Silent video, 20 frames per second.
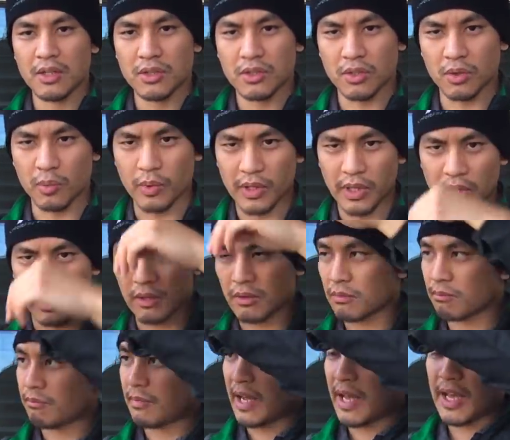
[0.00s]
So with
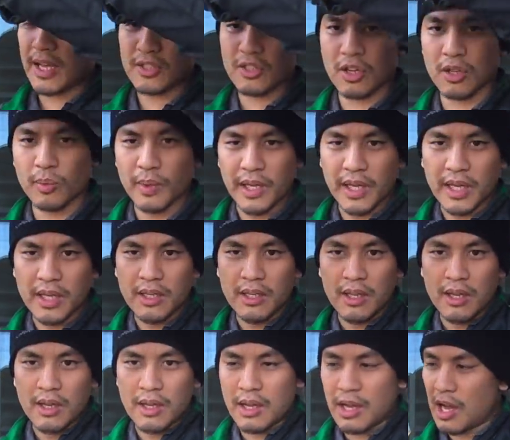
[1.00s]
my hands all the way in,
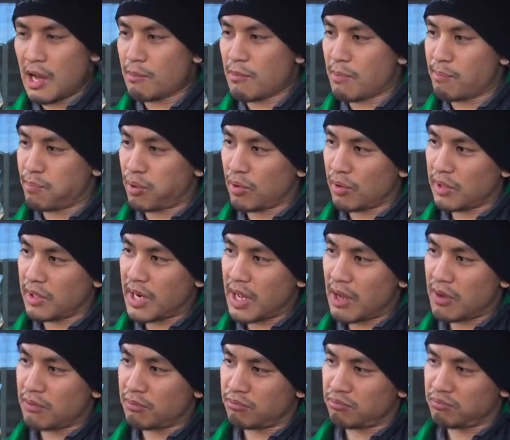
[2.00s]
I'm gonna pull it
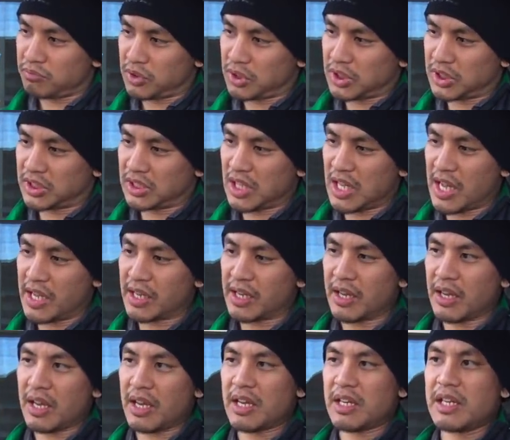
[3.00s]
out just
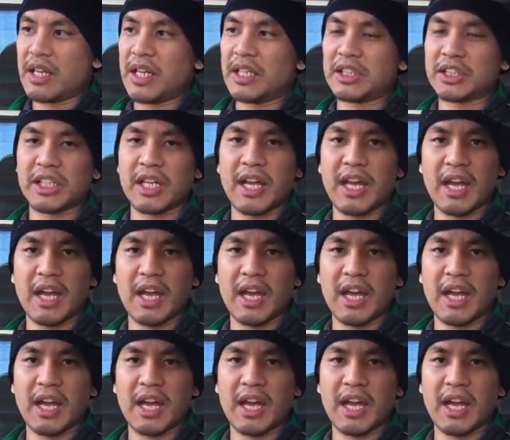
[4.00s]
like 1.5 inches.